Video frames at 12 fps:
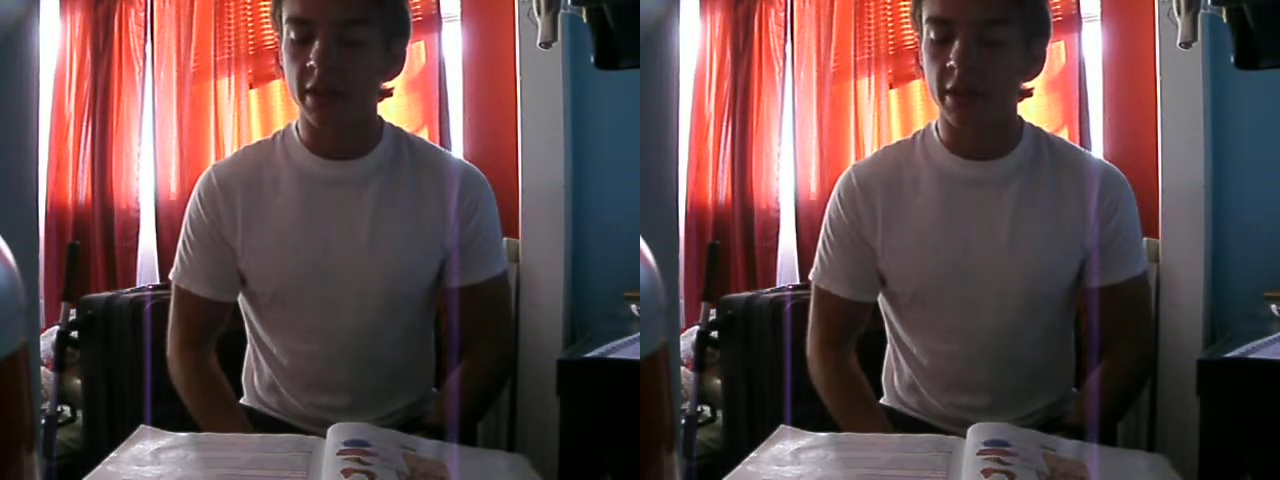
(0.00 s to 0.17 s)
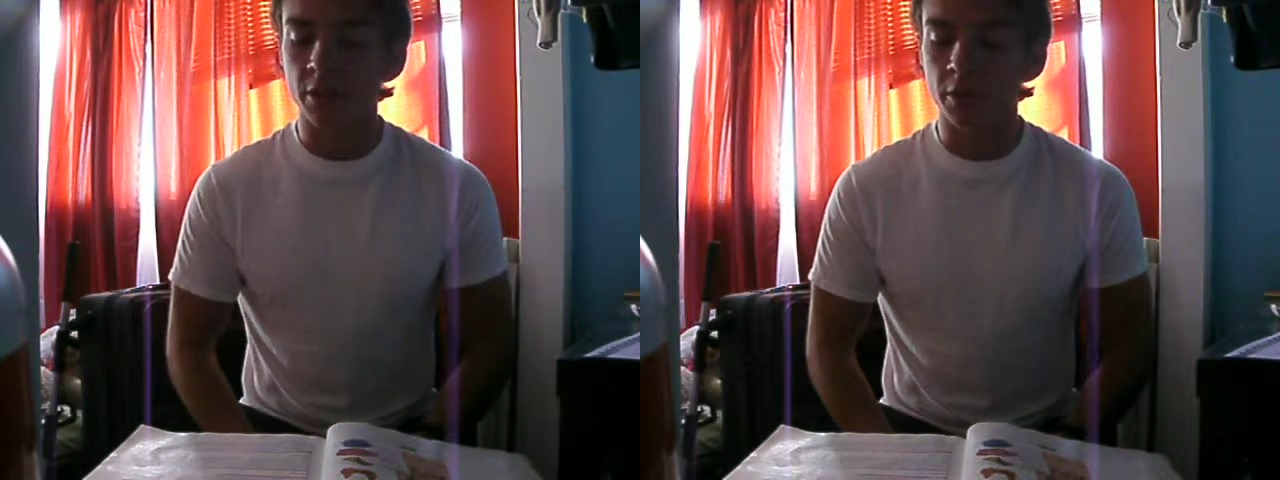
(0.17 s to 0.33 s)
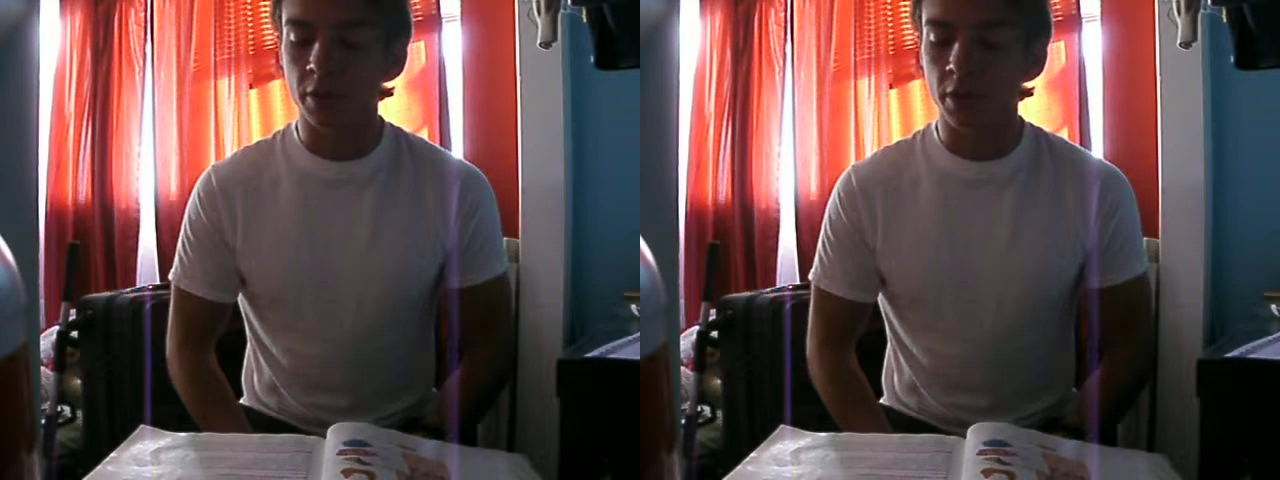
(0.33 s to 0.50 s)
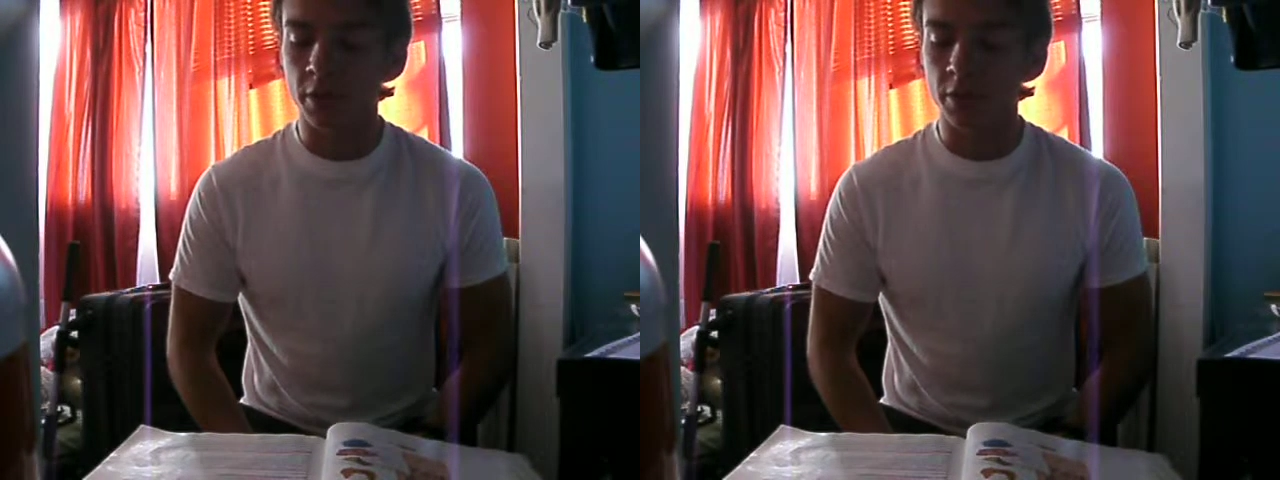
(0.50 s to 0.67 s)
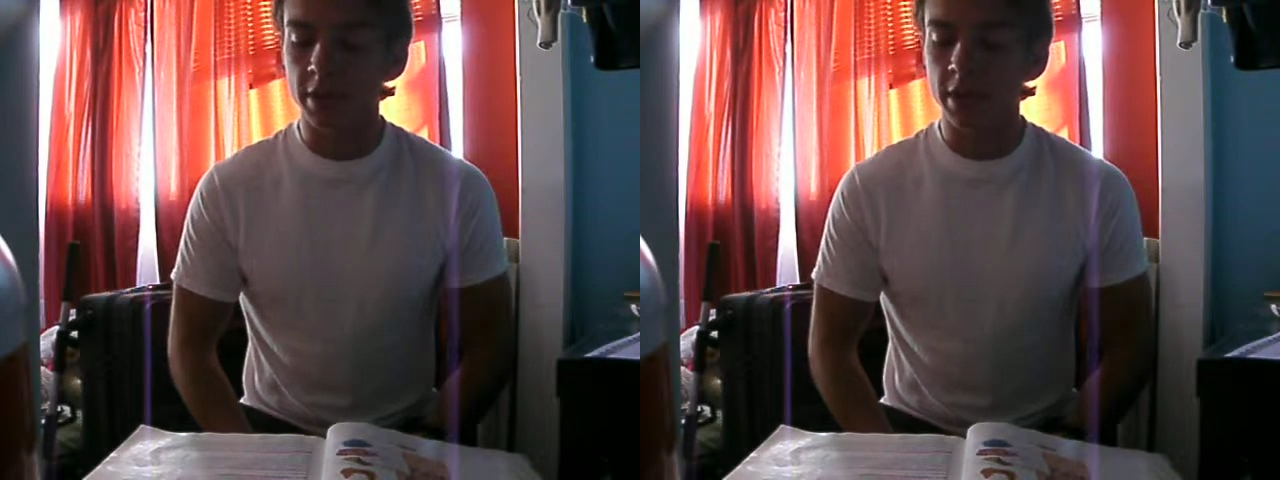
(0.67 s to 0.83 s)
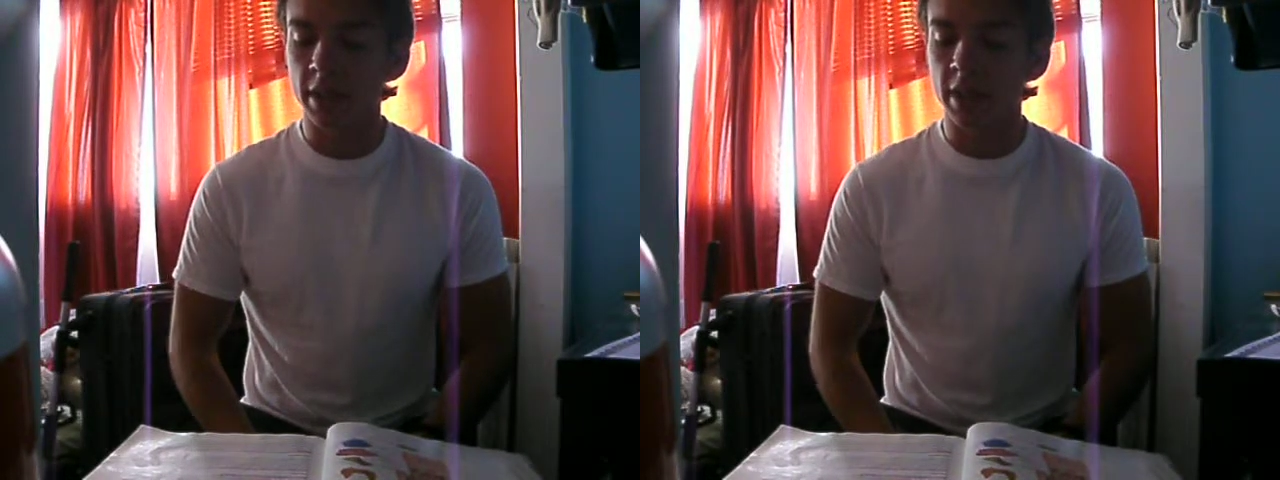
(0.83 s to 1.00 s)

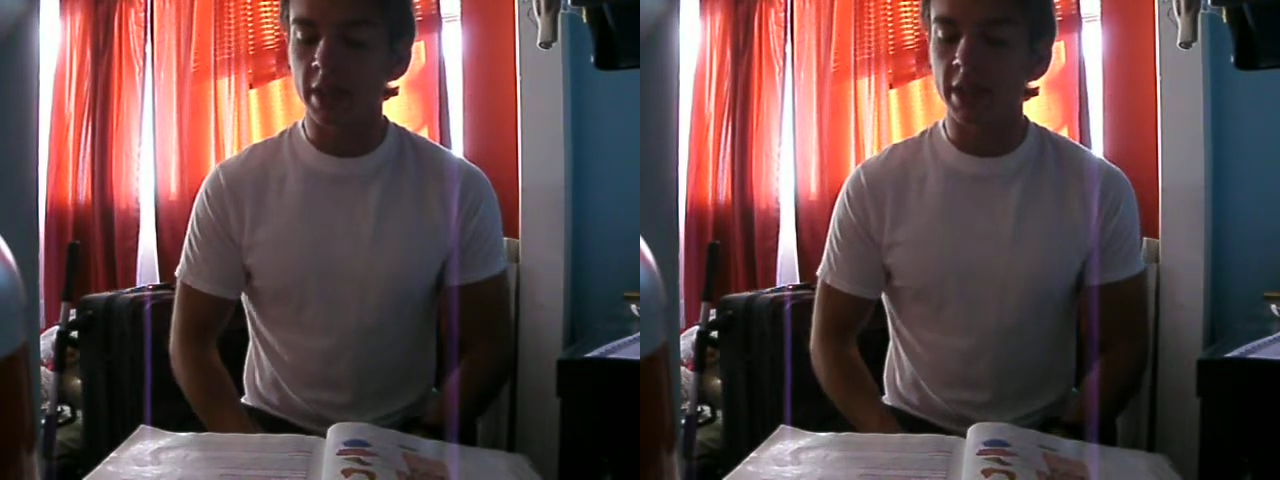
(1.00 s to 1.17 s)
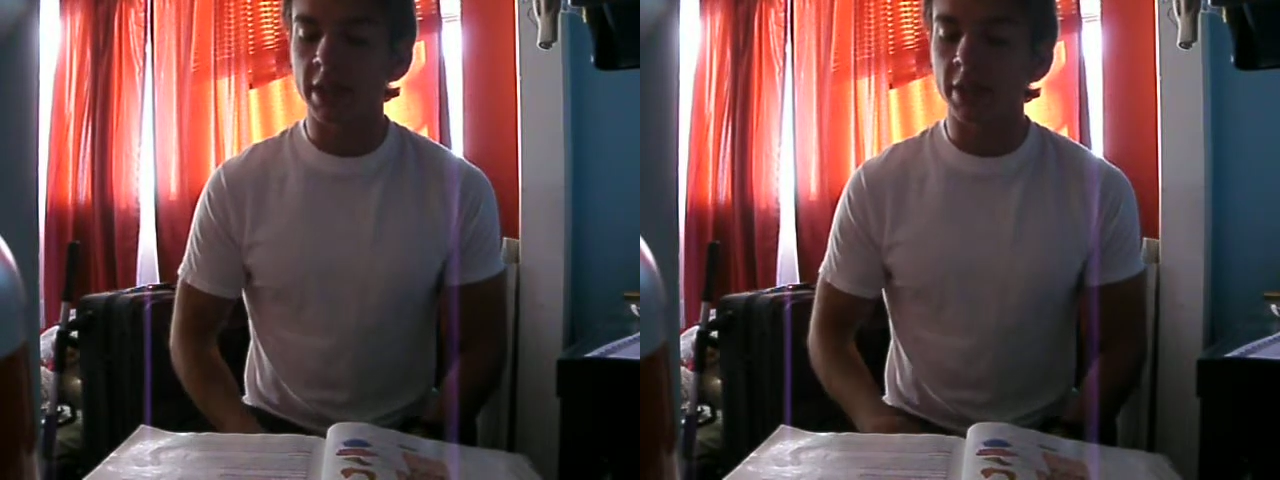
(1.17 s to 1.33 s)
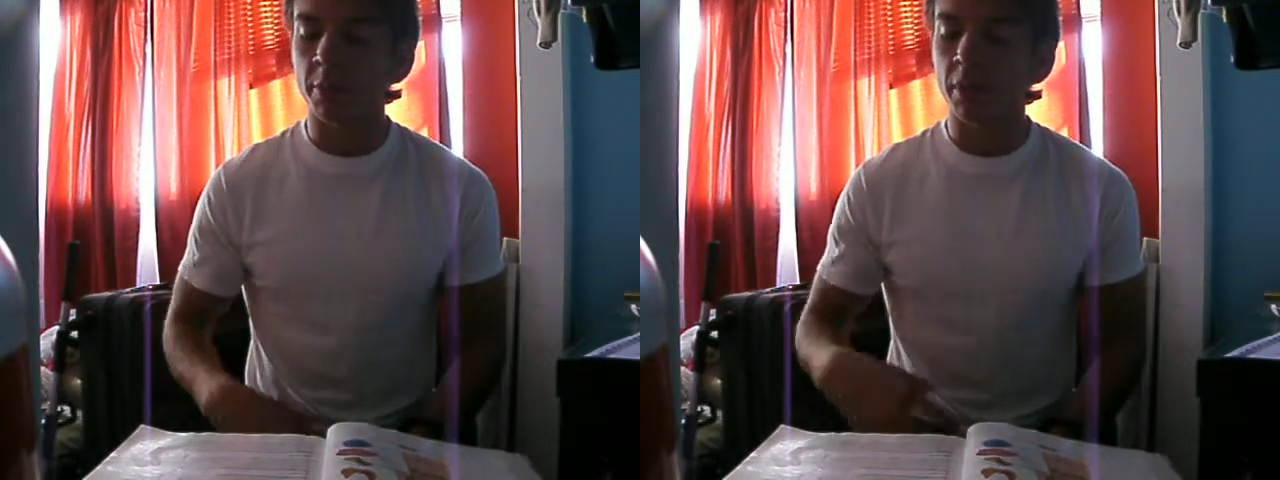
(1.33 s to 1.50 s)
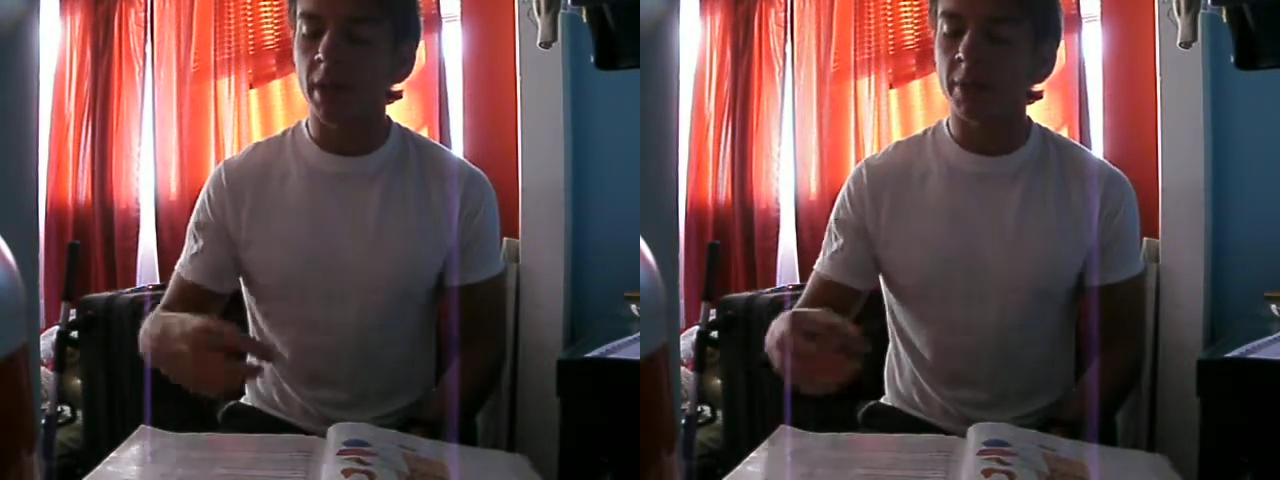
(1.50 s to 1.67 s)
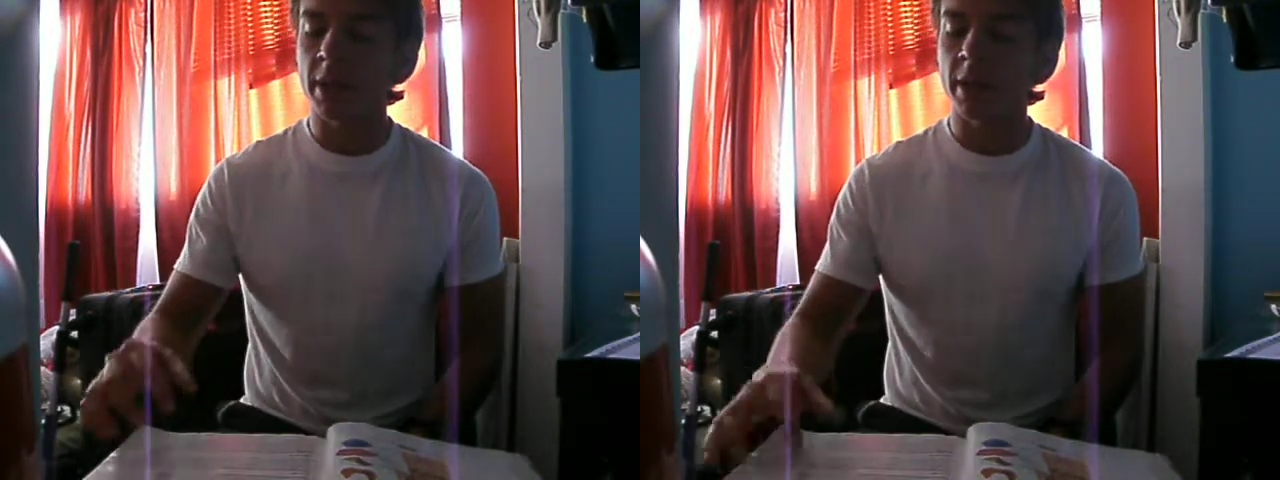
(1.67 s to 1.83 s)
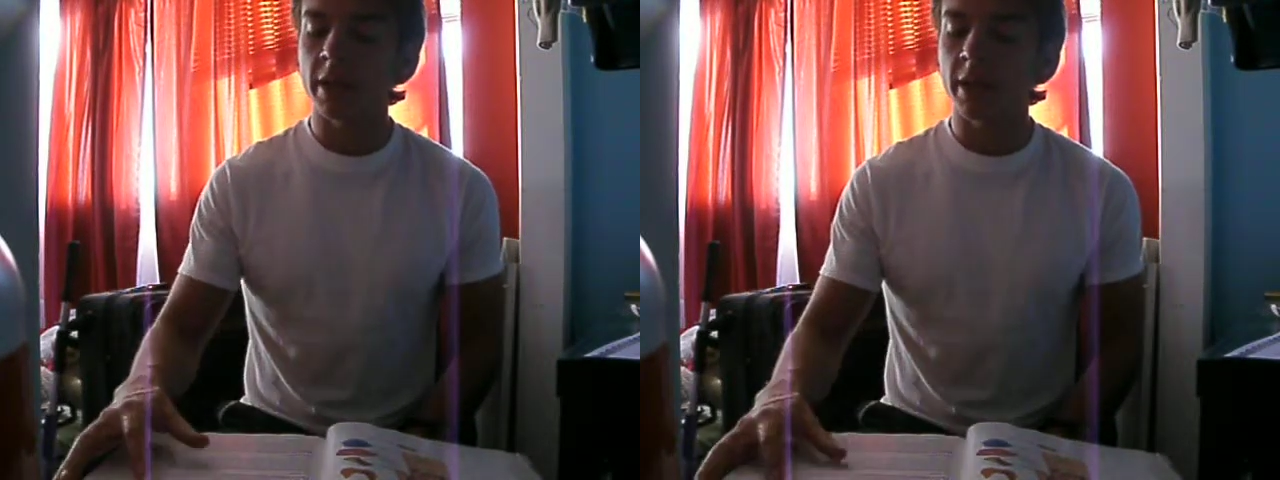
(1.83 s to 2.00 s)
glucose, is the
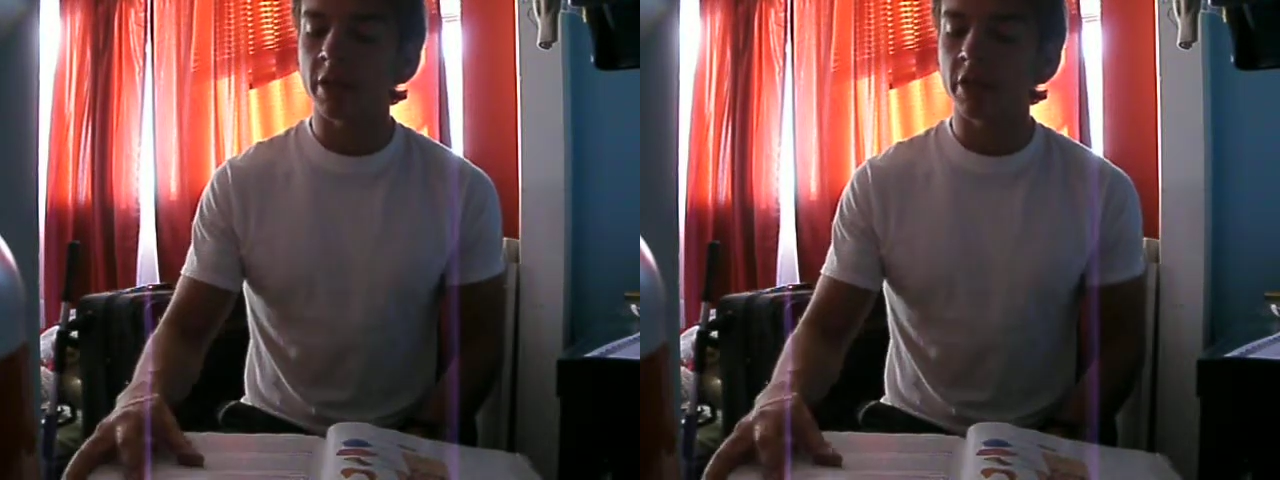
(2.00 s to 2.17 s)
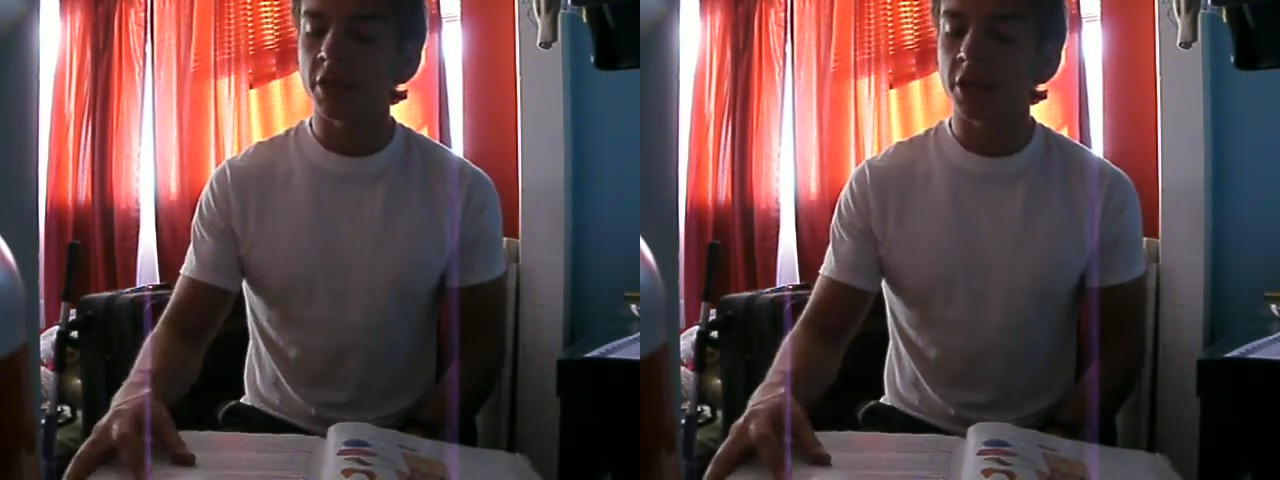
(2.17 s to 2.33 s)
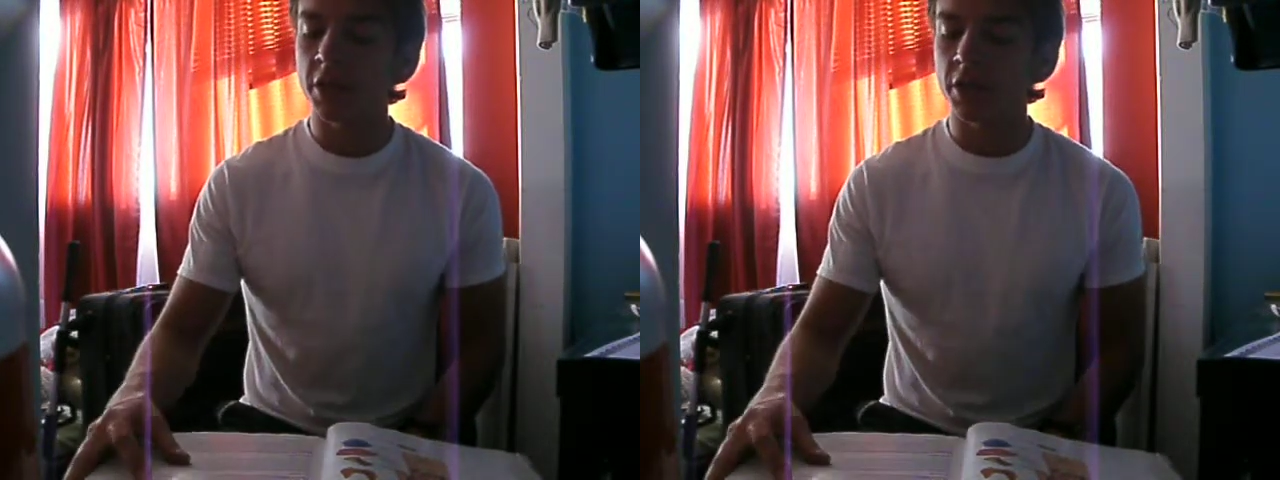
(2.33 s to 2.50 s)
primary energy